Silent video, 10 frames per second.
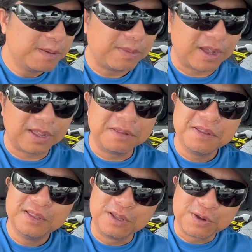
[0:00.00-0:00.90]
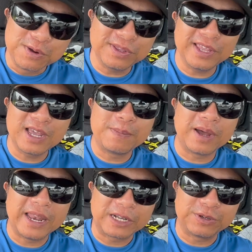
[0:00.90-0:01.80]
But the cool thing
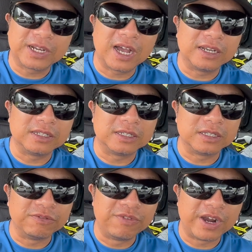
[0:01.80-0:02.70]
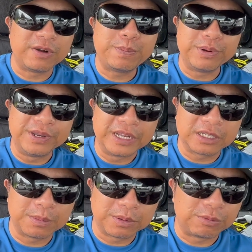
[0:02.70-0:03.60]
about electric cars is it's a very
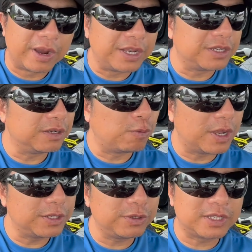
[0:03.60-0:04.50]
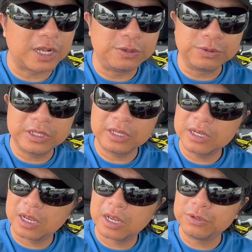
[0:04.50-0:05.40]
predictable range. Once you start using the
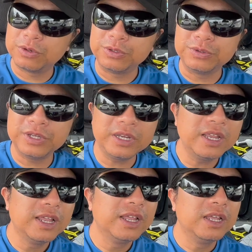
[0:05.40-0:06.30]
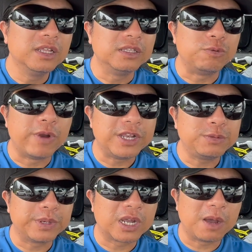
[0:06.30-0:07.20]
car you're using, the range
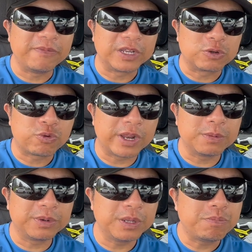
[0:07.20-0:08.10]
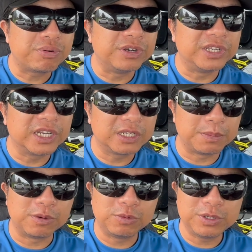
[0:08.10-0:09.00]
become incredibly
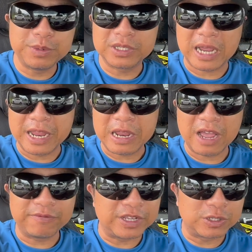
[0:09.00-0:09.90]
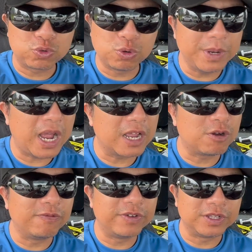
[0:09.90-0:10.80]
predictable, which means I have extremely high
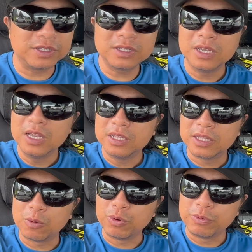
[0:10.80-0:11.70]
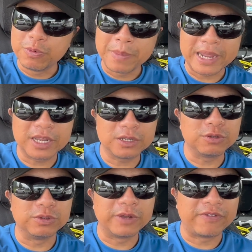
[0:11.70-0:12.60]
confidence that we will make it
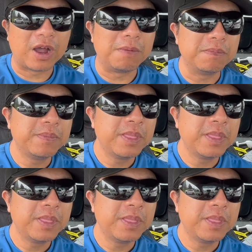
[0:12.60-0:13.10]
to the farm.